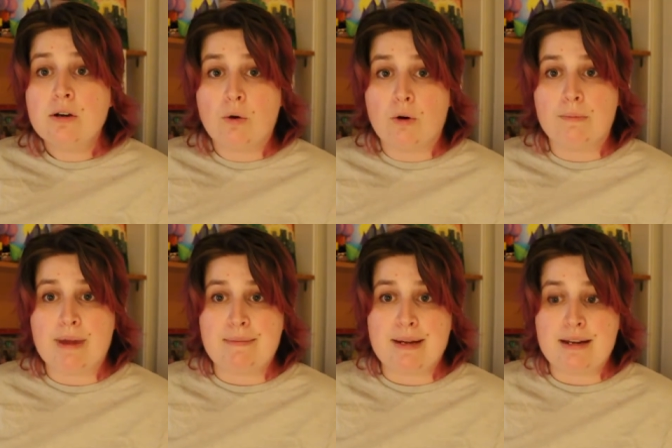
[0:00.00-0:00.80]
or
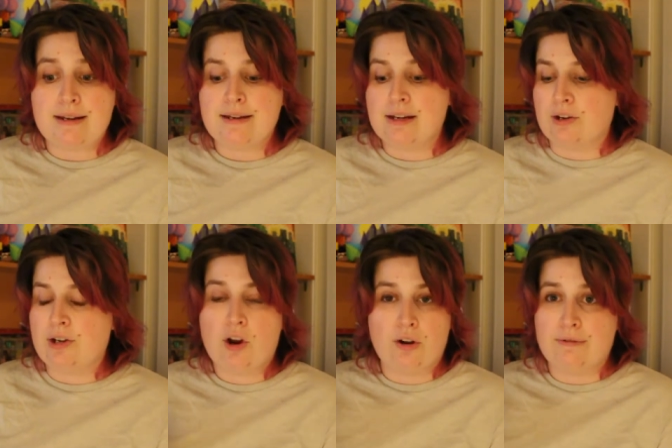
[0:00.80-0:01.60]
maybe, you know,
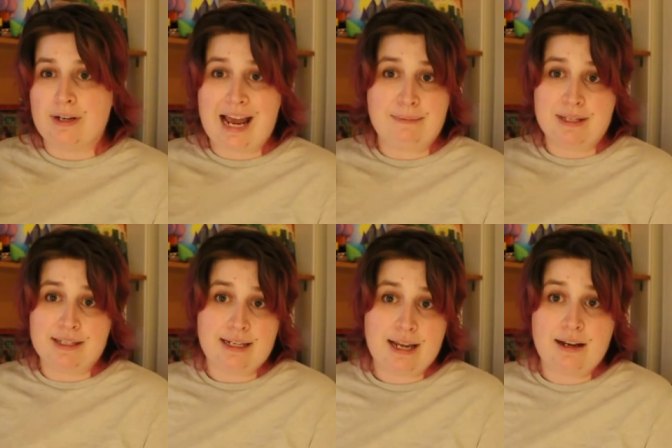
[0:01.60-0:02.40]
COVID
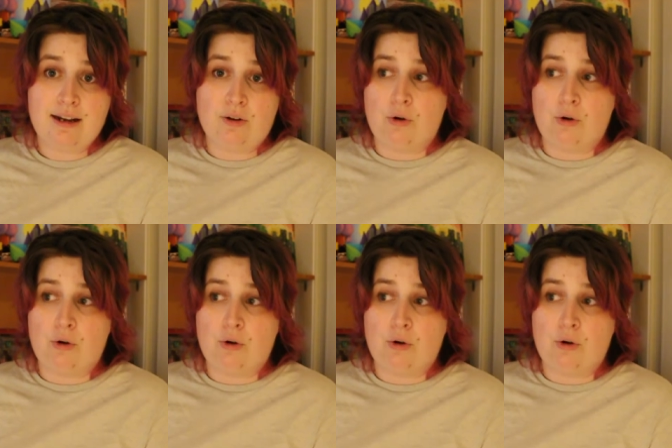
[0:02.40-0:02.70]
happens again,